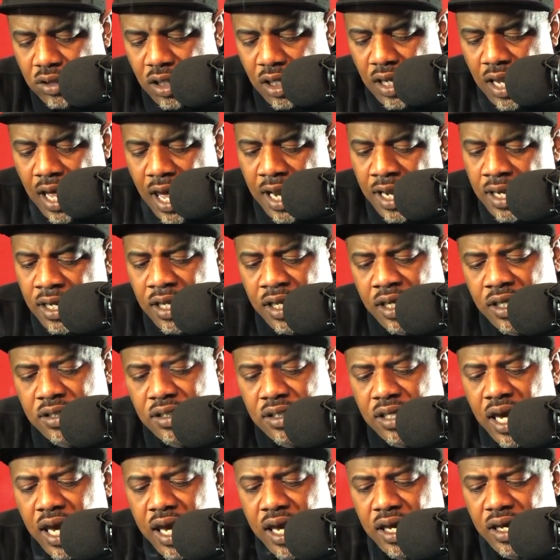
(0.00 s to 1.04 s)
a lot of
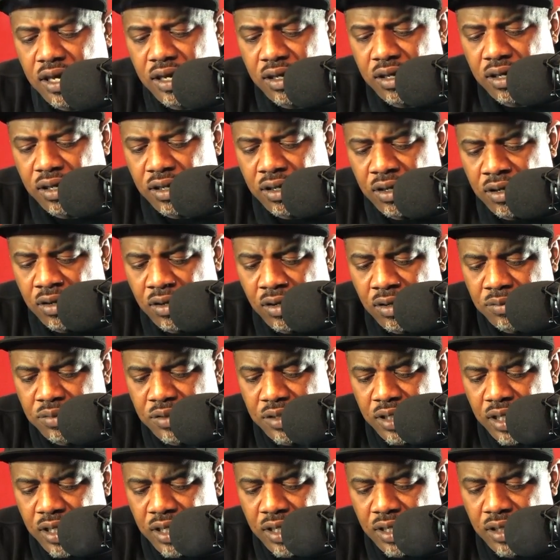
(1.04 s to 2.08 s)
niggas can't. You know what I'm
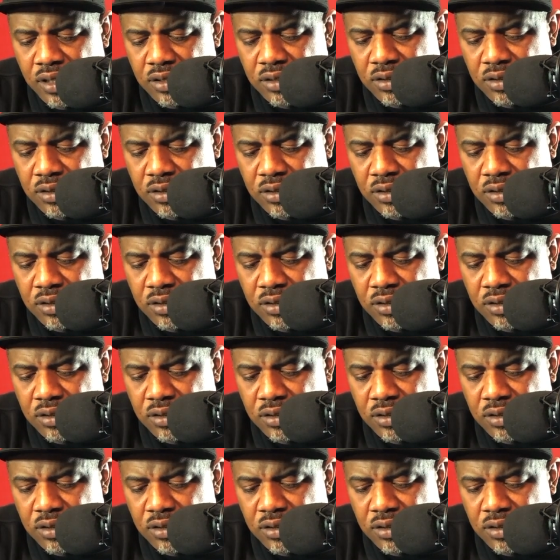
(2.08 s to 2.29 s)
saying?